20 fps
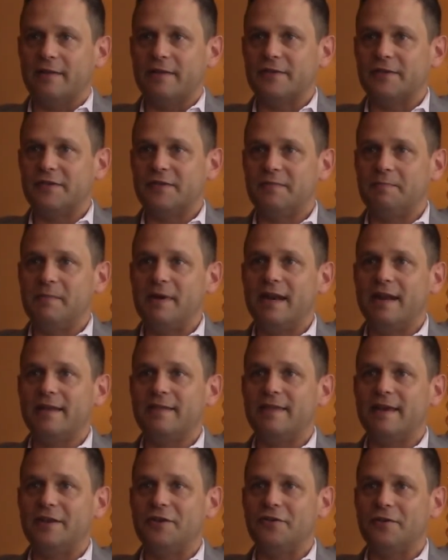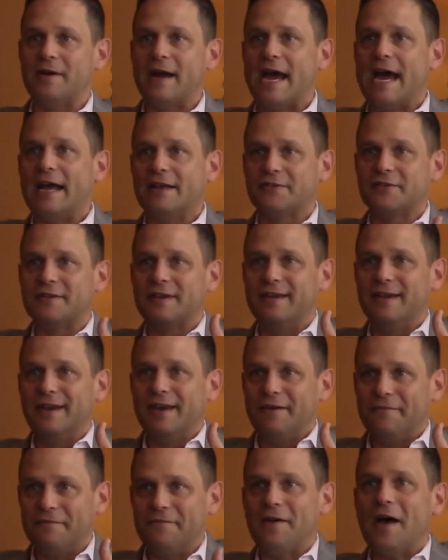the minute that you're asked
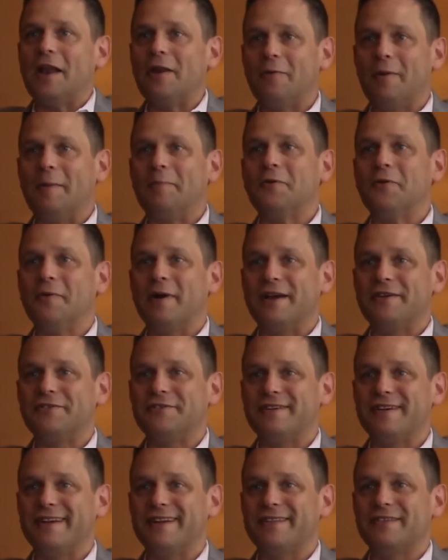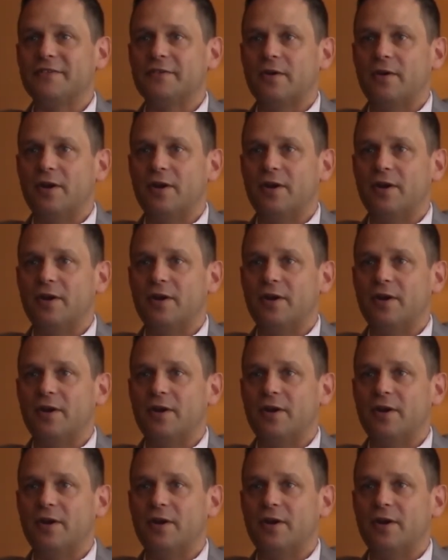follow-up questions